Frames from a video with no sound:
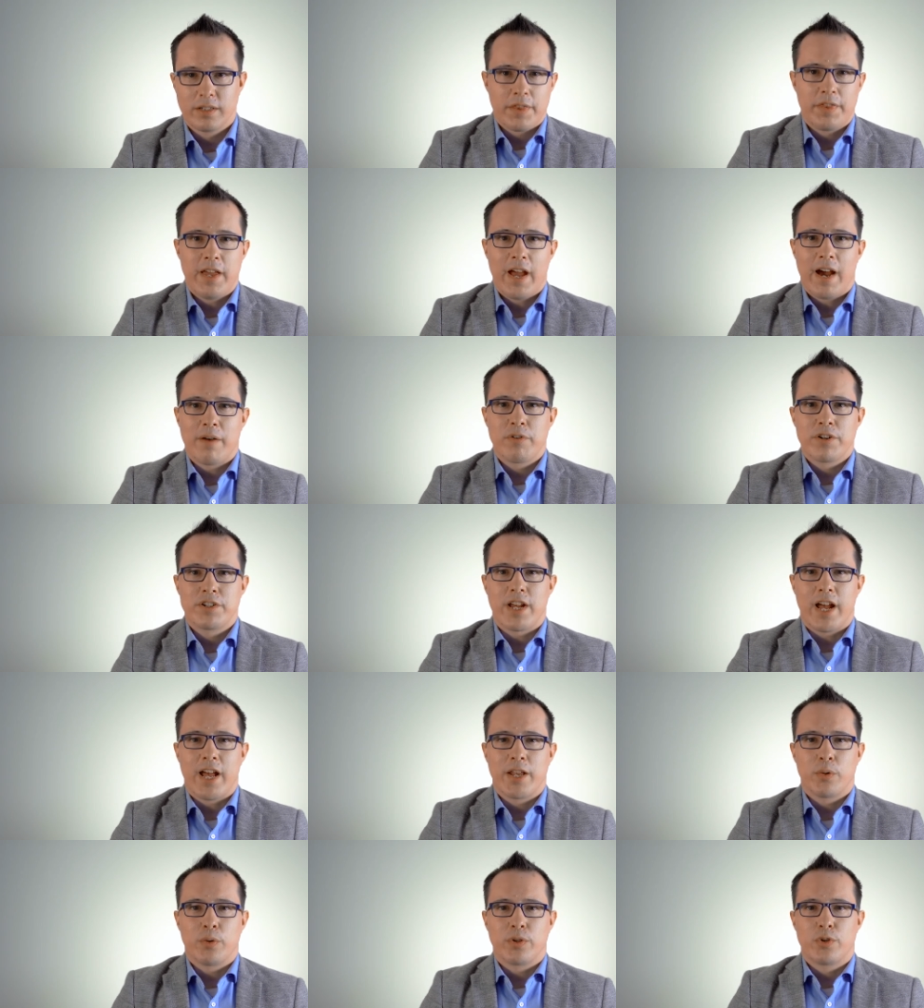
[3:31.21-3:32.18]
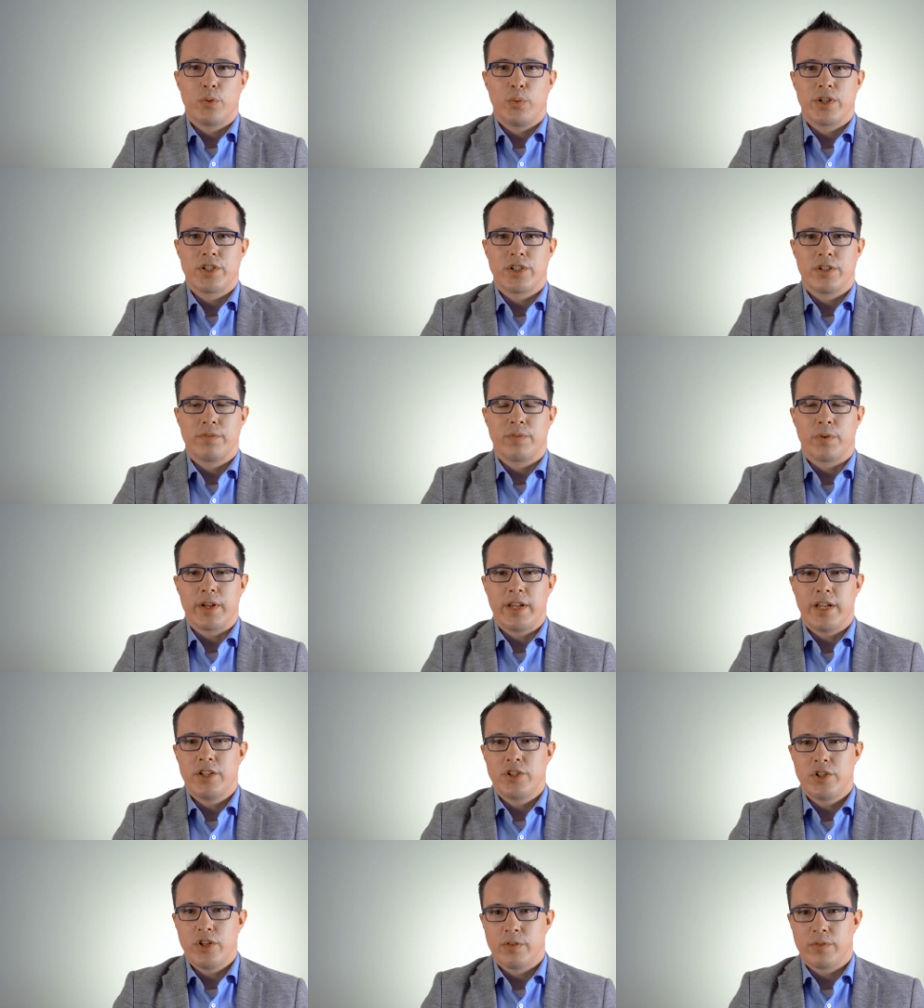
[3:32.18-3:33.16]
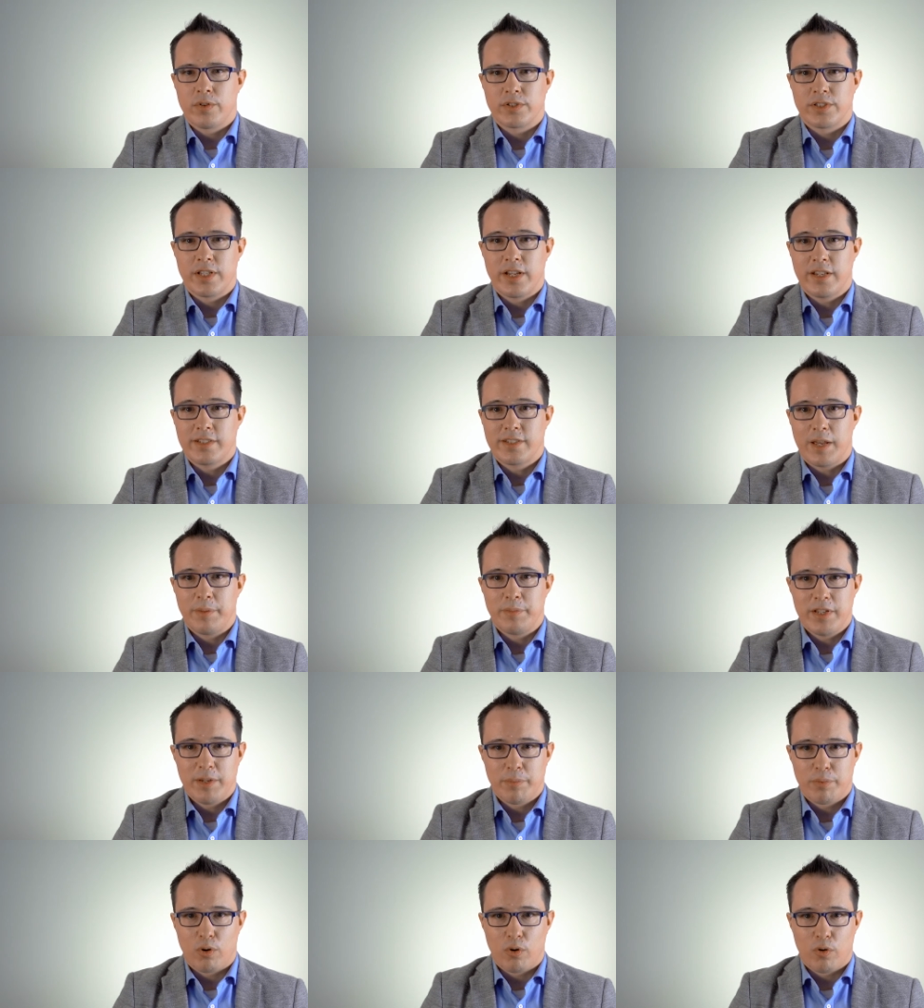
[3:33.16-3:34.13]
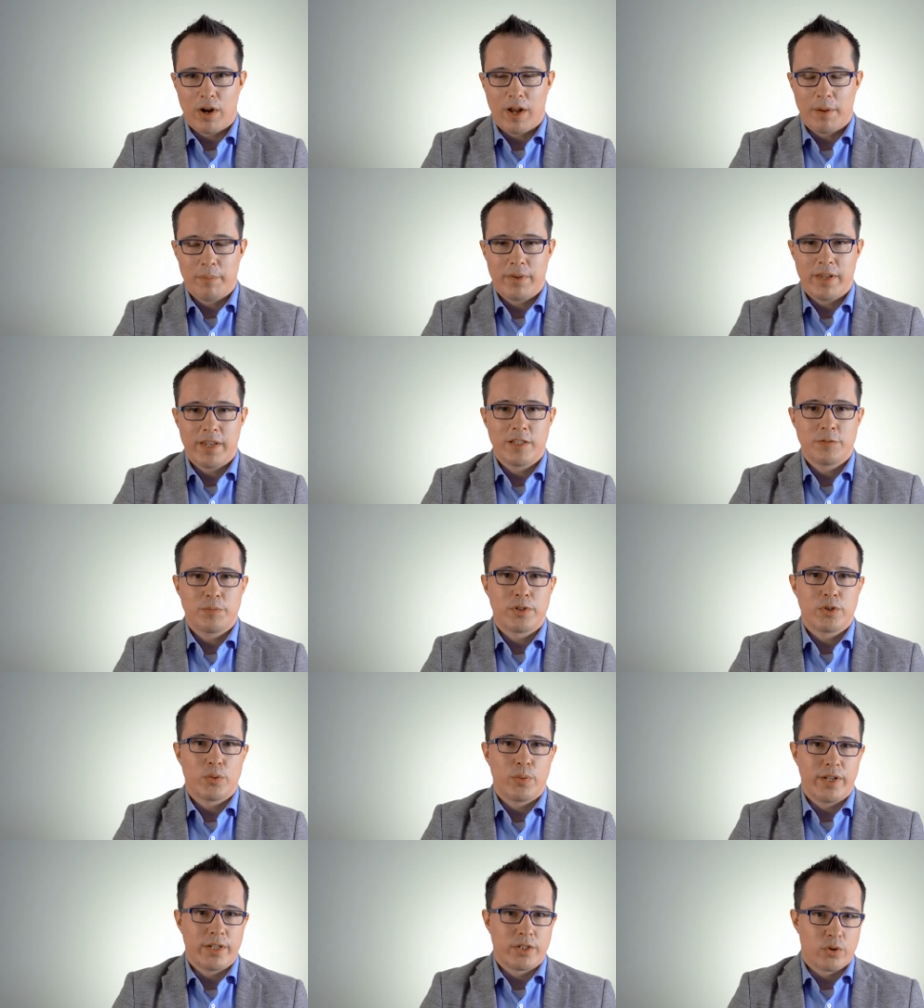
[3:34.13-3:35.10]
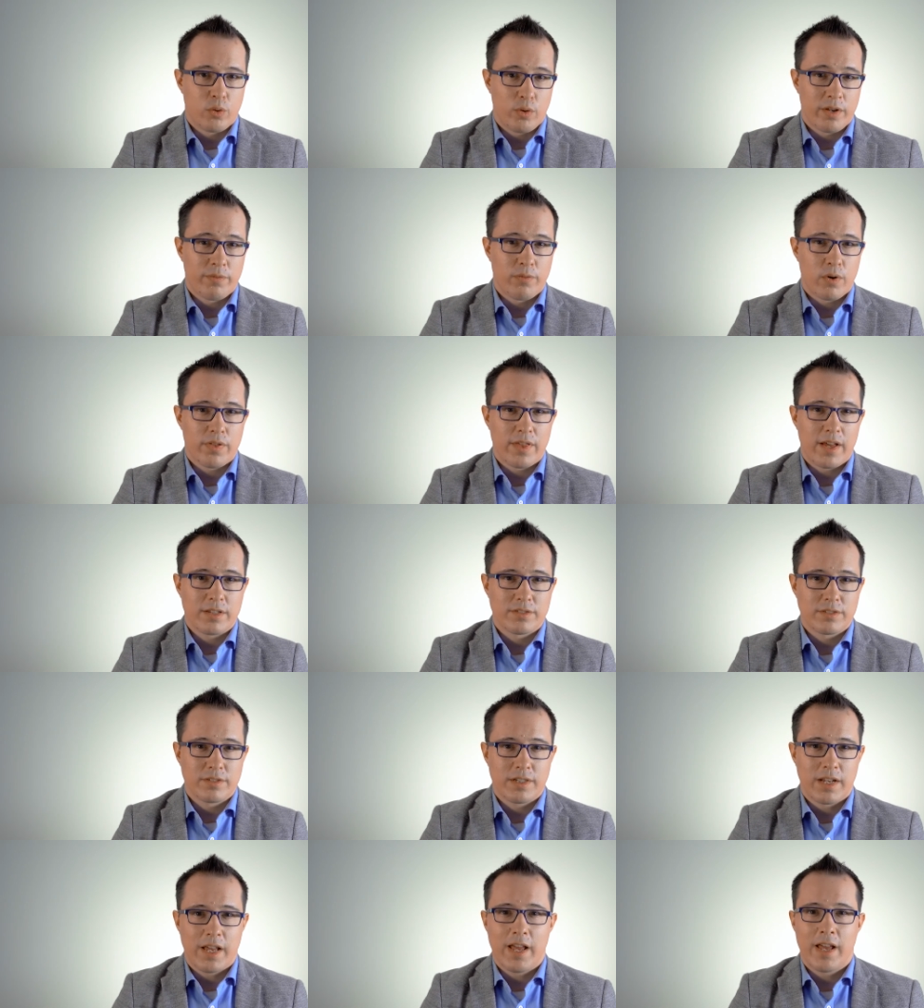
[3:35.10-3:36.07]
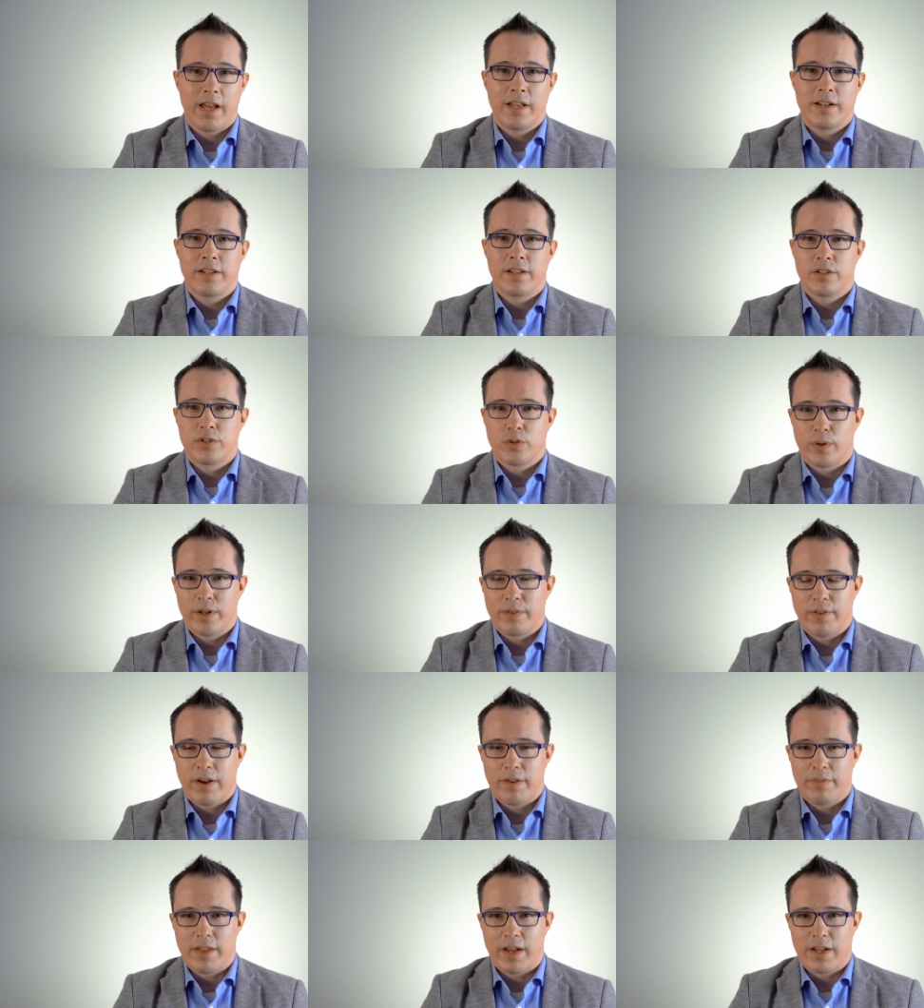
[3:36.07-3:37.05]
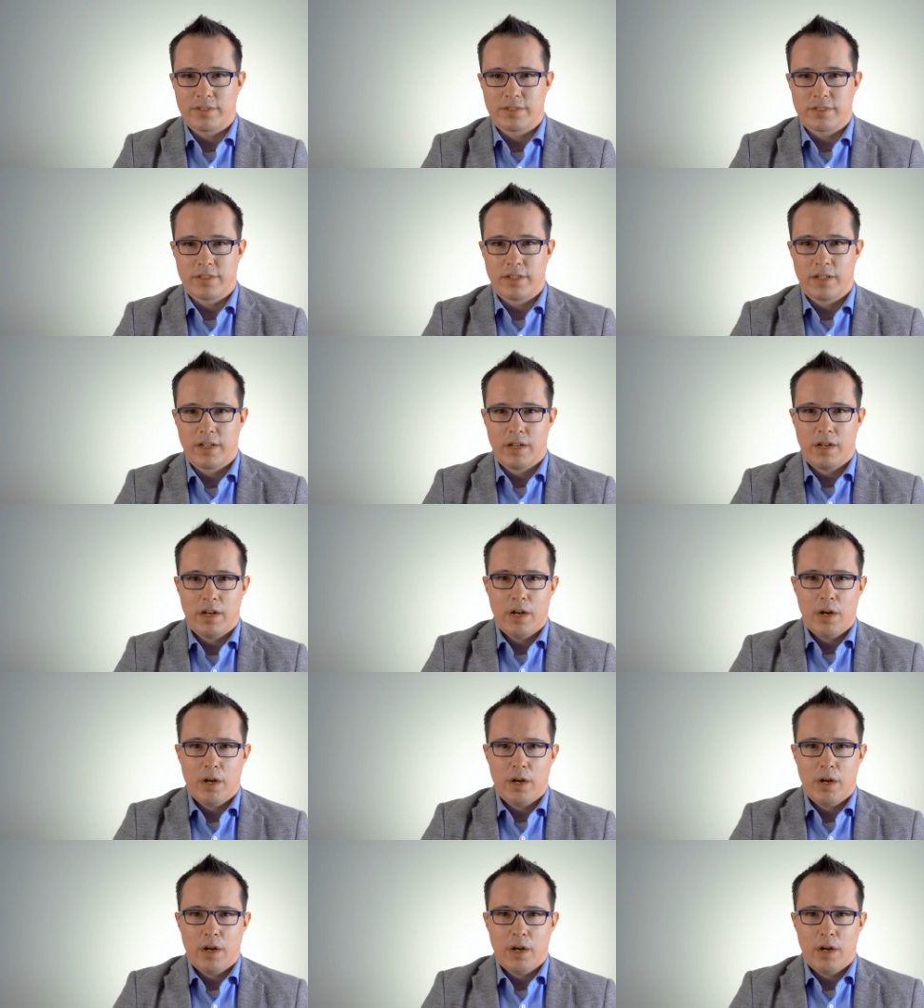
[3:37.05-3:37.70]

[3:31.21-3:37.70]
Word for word: The average annual tuition for each university's M D program is between twenty-four thousand dollars and twenty-five thousand dollars,